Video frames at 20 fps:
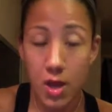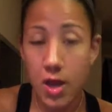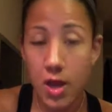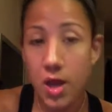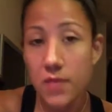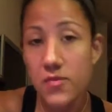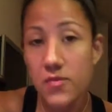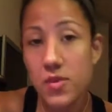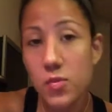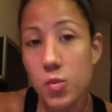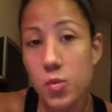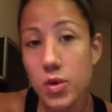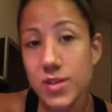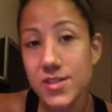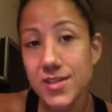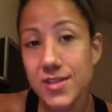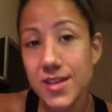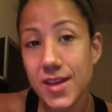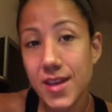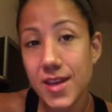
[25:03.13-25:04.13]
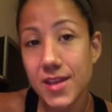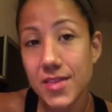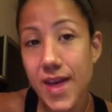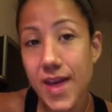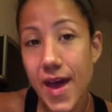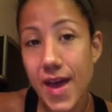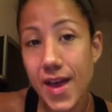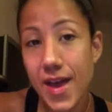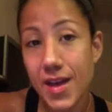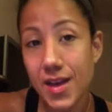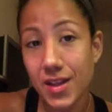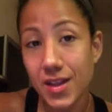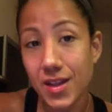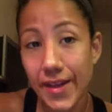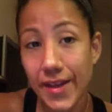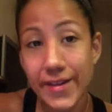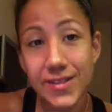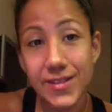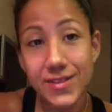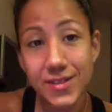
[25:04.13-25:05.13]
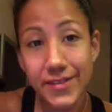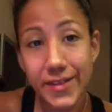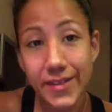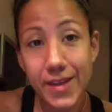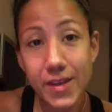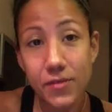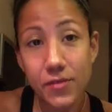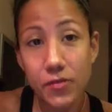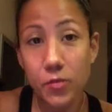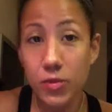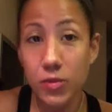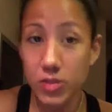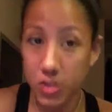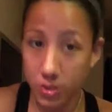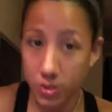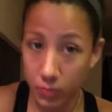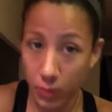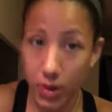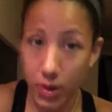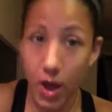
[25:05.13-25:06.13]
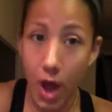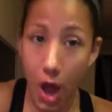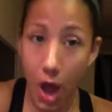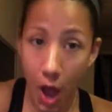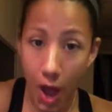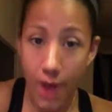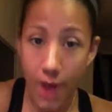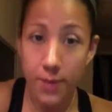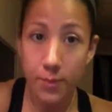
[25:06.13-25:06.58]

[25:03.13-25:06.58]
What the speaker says: If you wanted to eat that in a lettuce leaf, which is what I